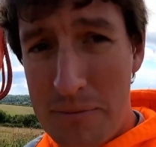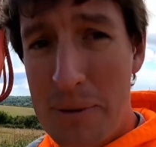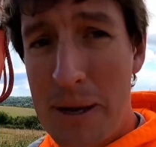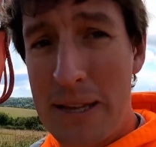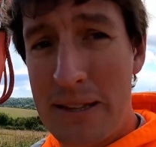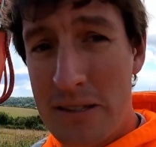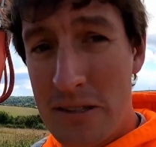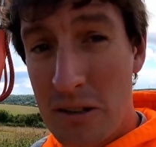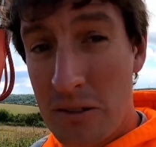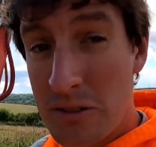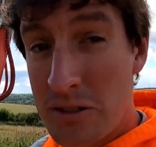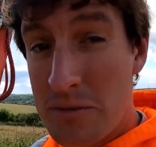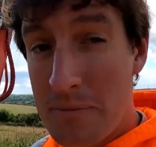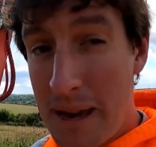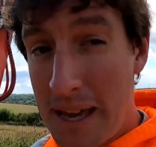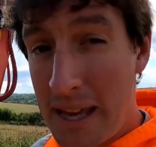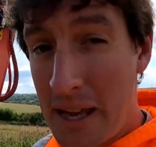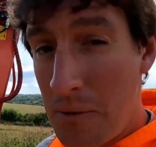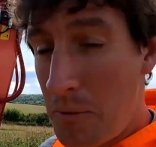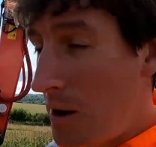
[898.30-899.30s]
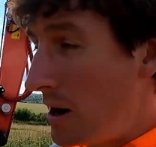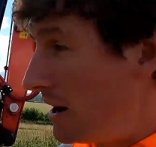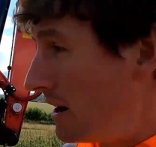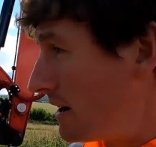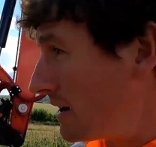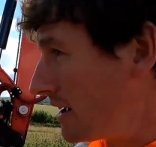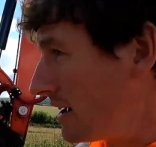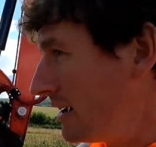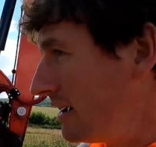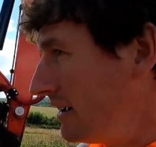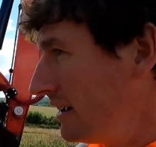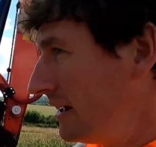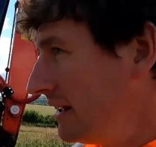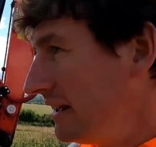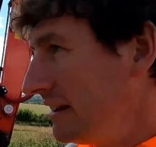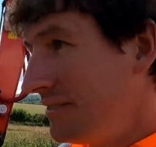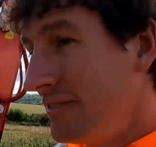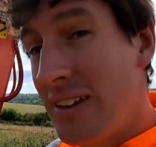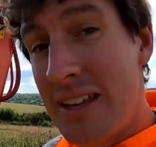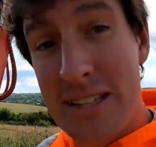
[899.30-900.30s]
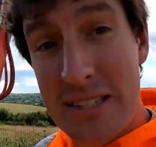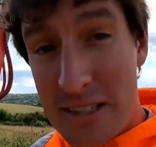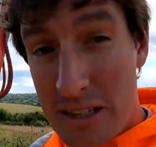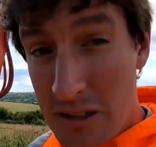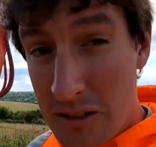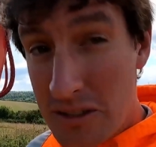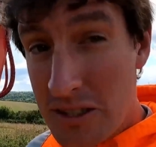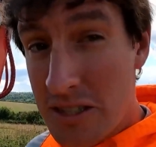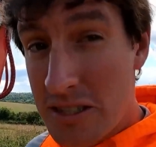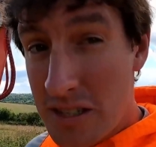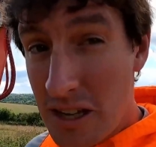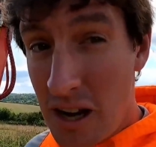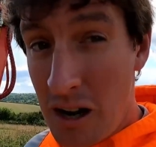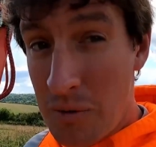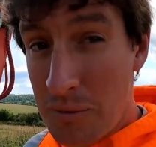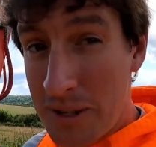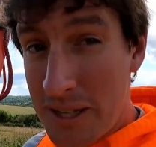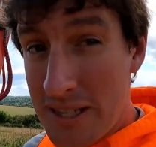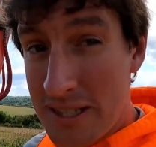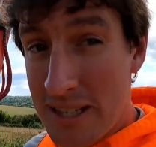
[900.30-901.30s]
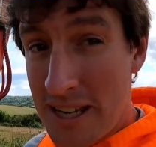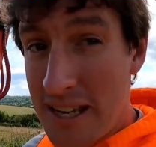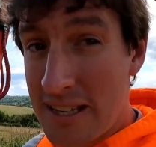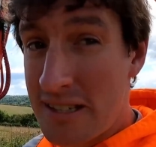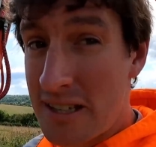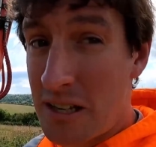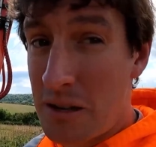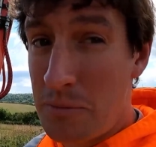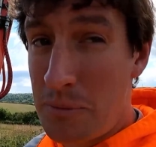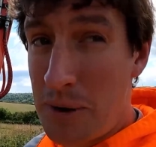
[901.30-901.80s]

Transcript: pins on to make it work, it's good to start with, isn't it? It's a